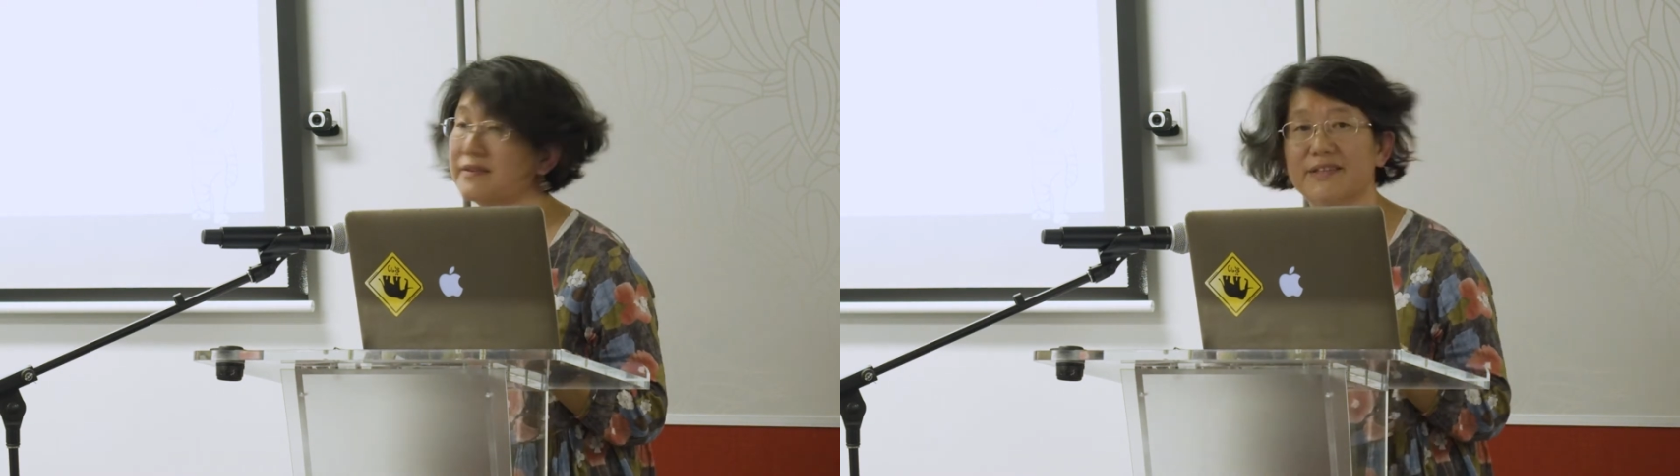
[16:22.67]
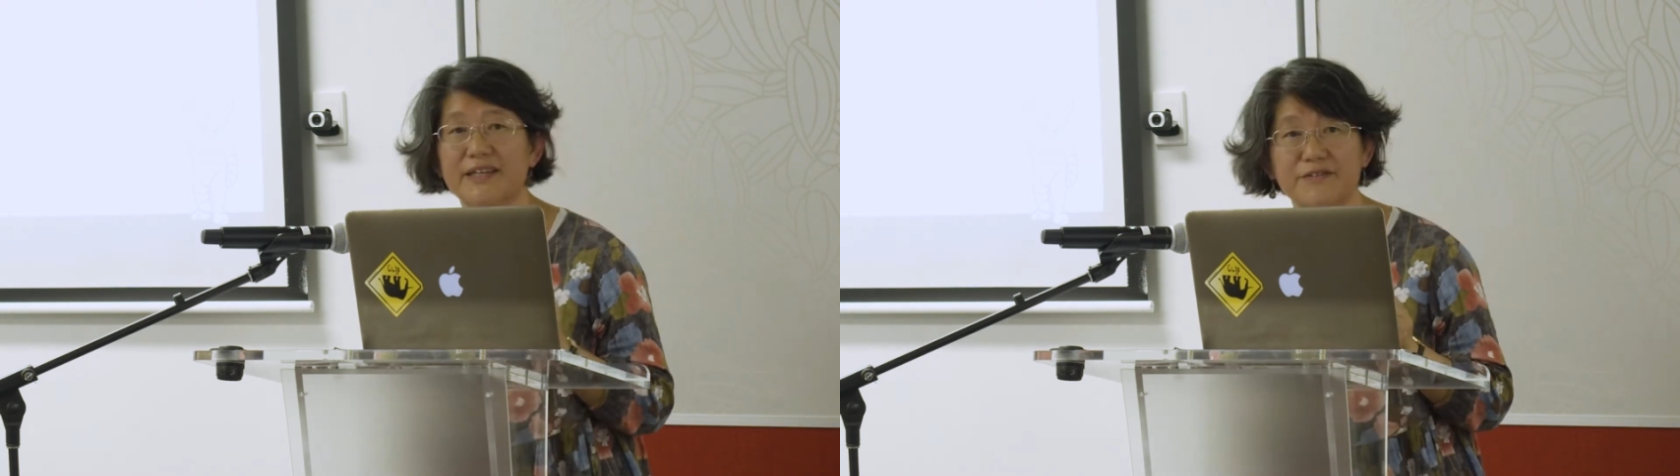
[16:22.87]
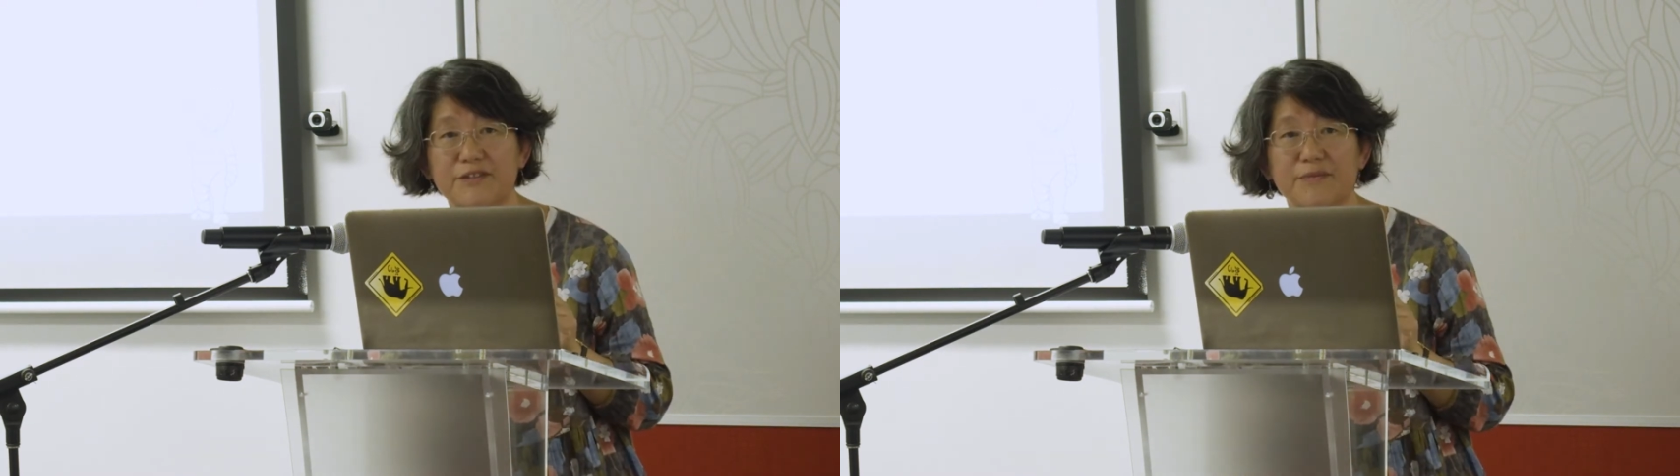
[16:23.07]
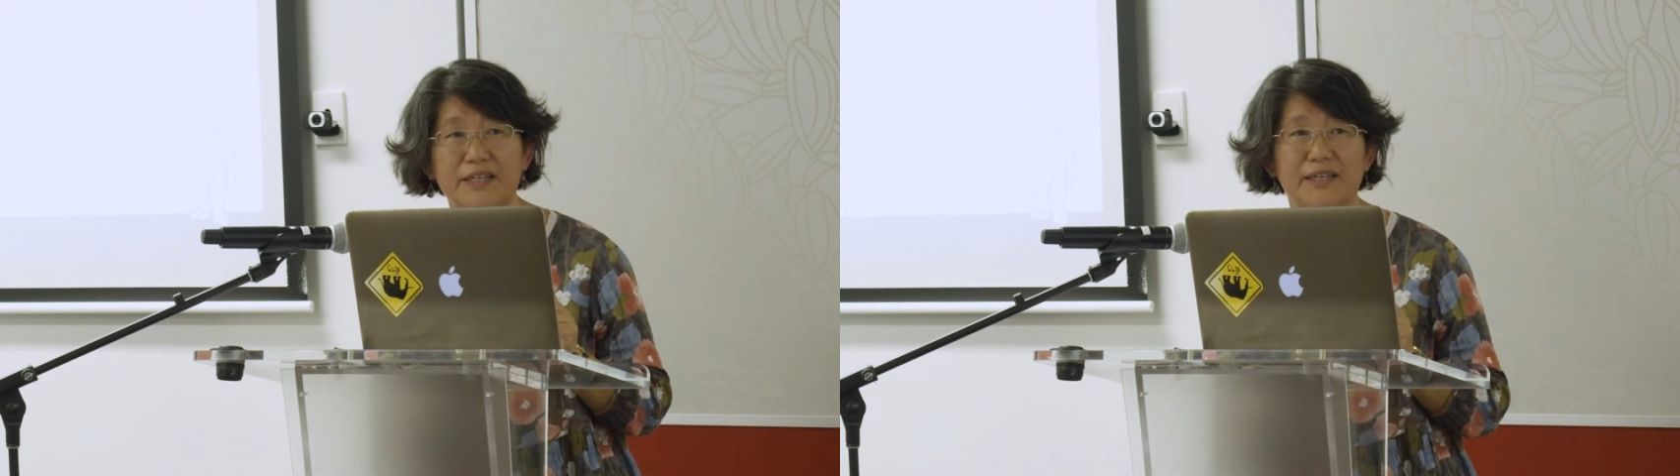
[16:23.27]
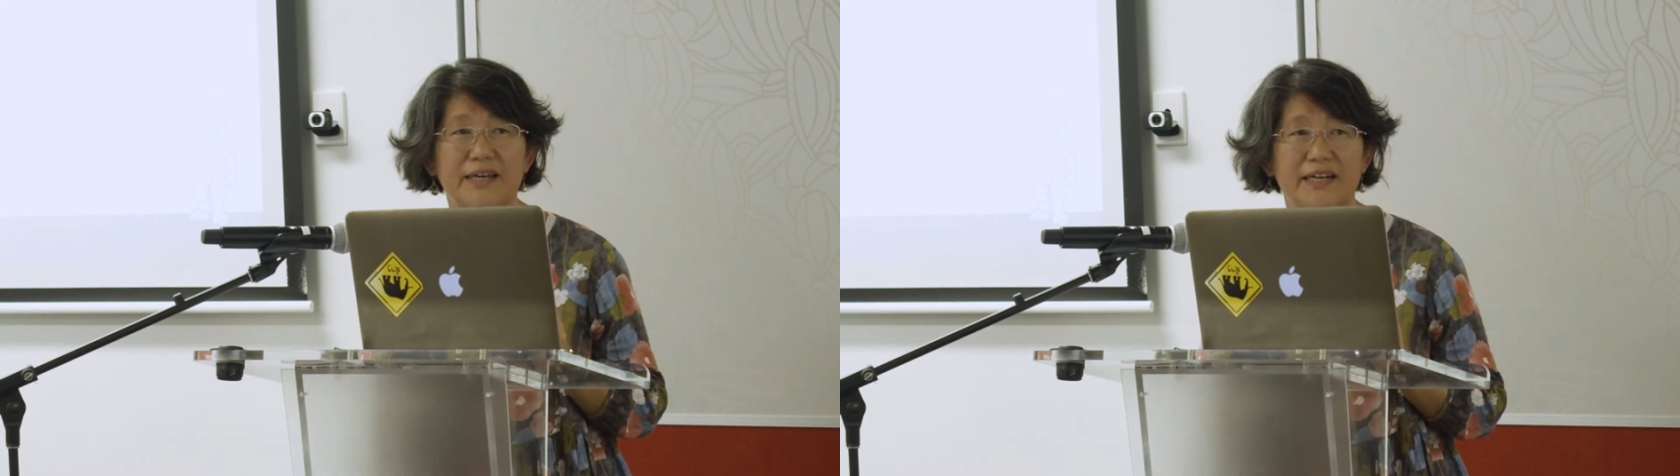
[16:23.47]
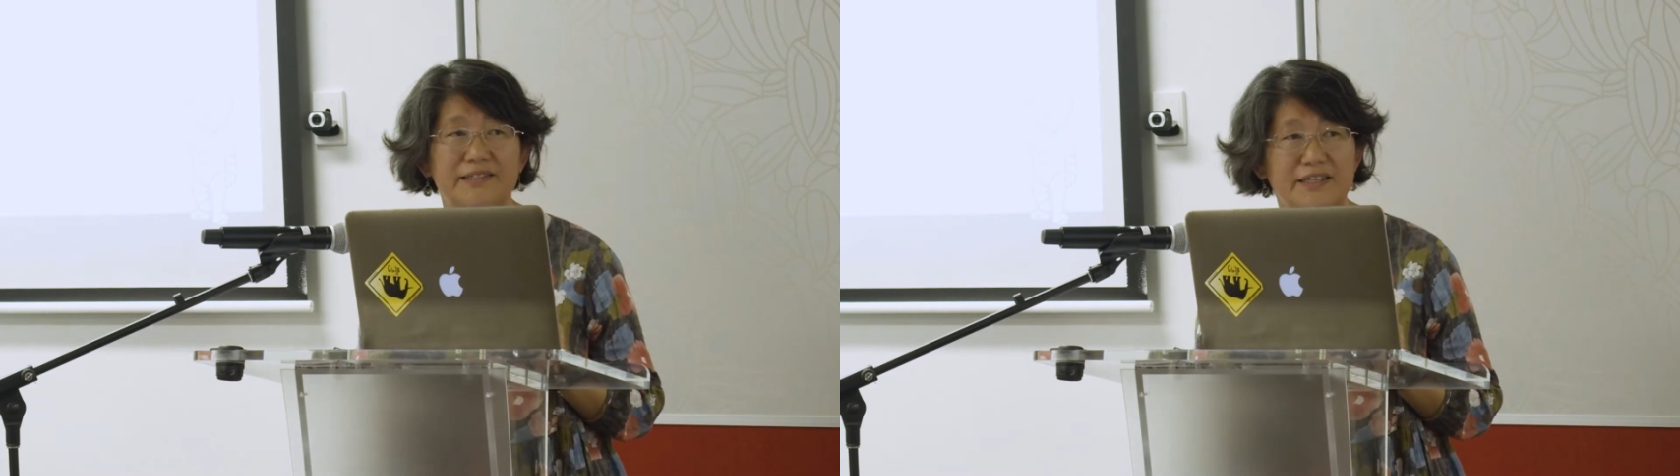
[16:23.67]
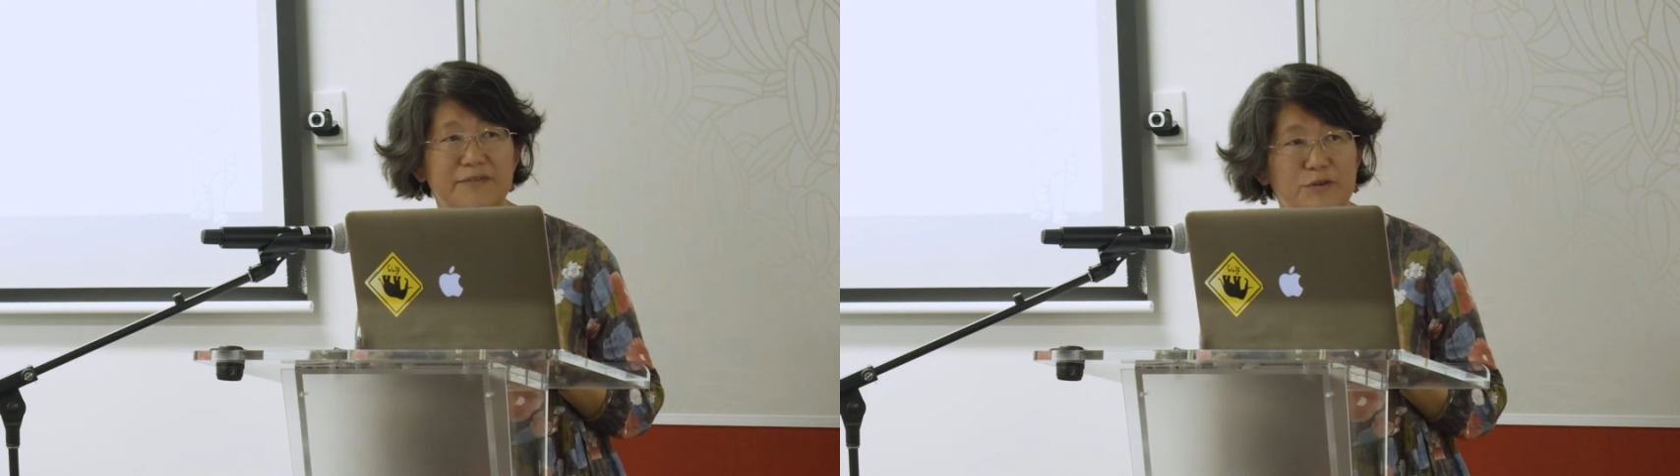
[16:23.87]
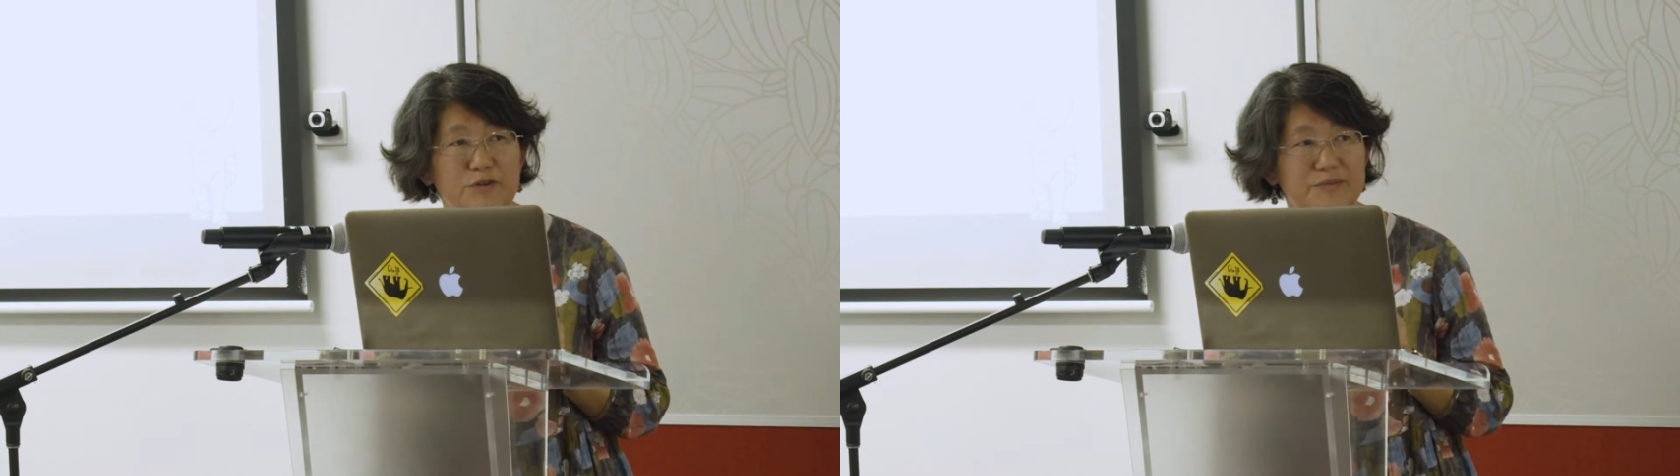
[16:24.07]
things from the AT
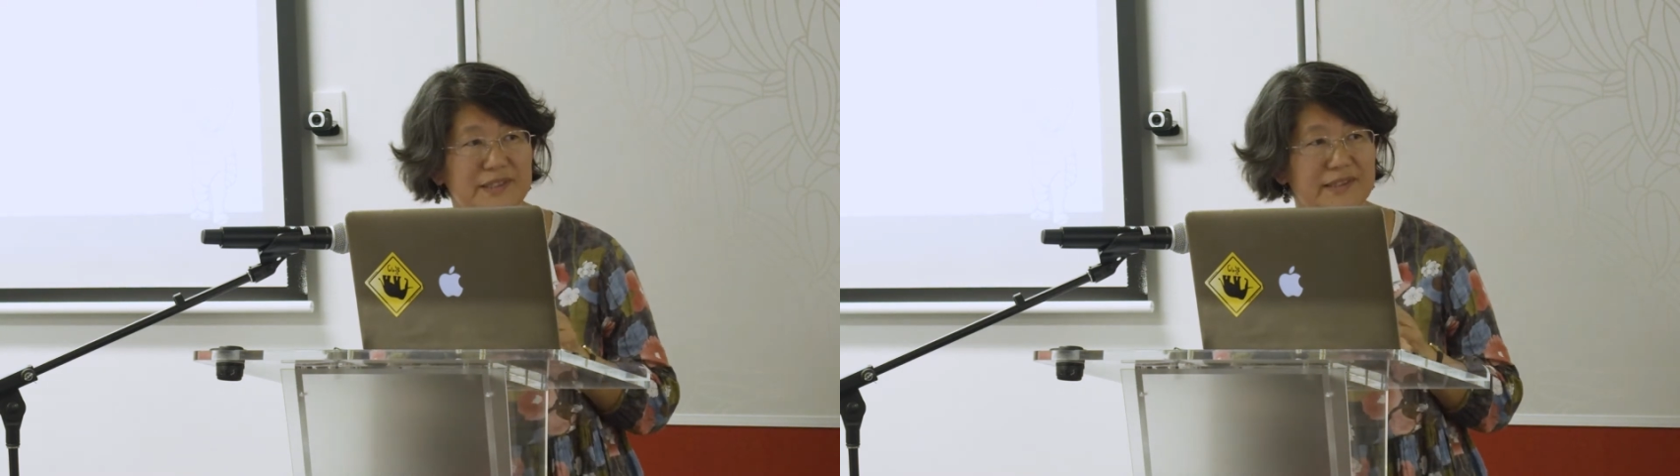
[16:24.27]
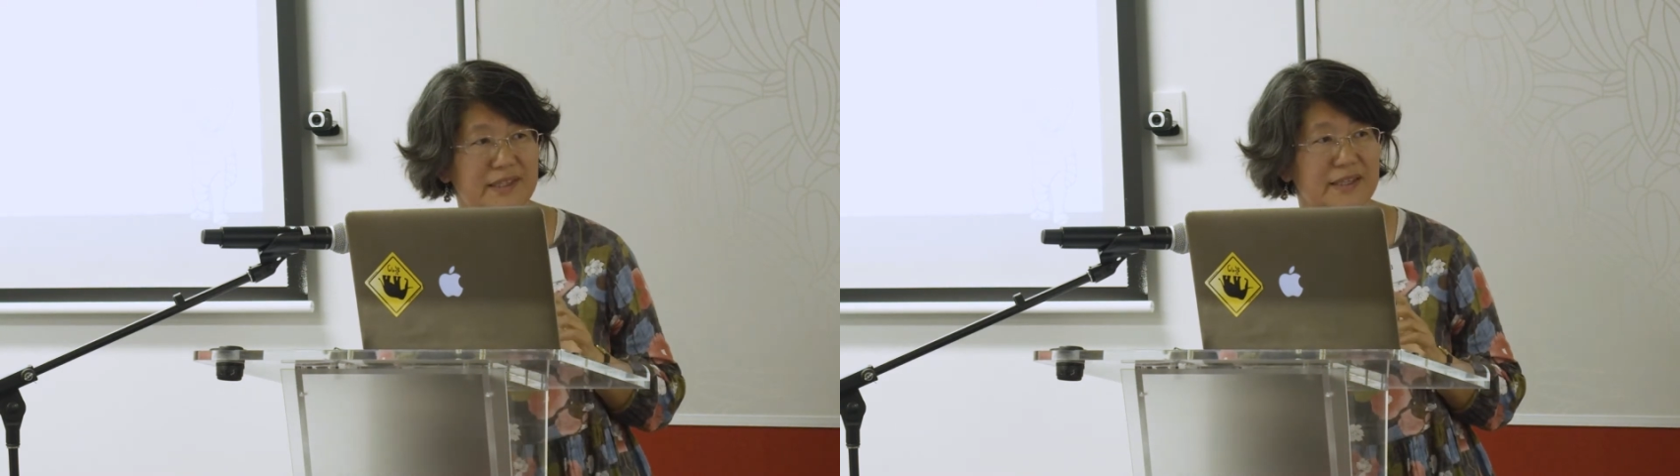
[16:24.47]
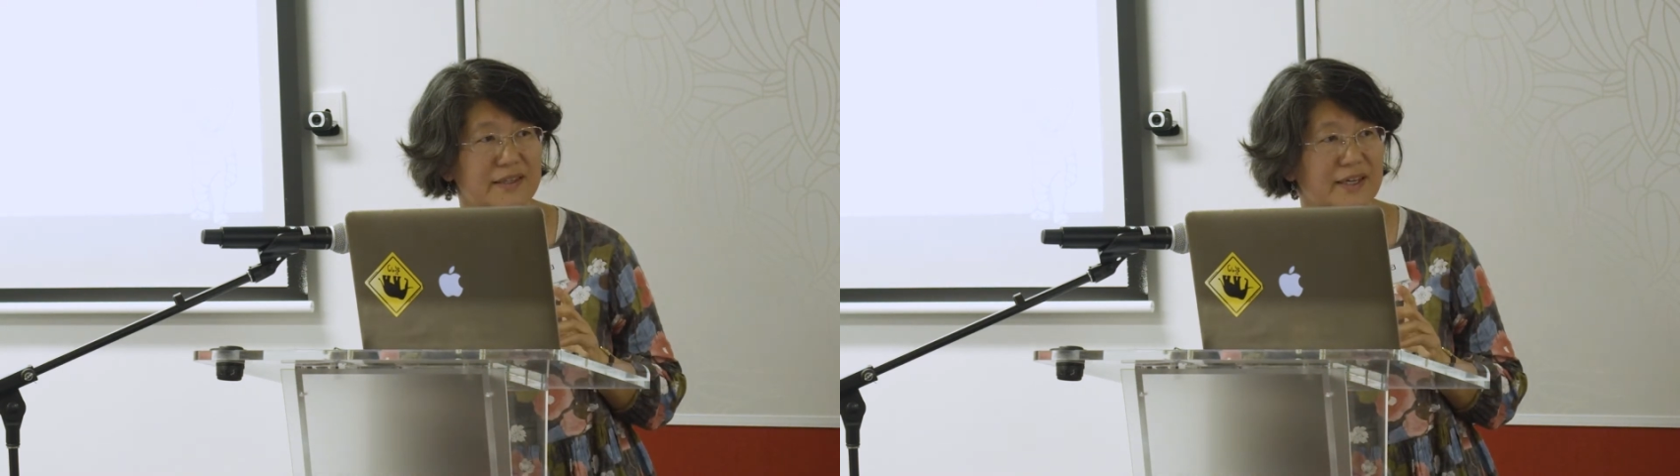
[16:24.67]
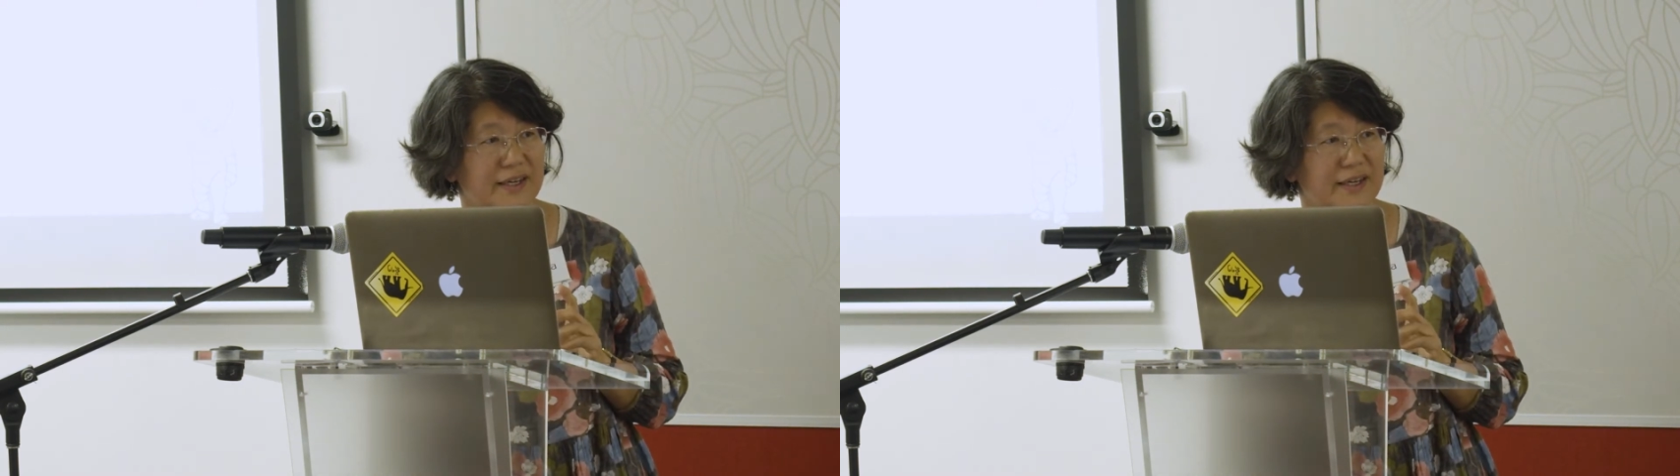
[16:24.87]
forms is that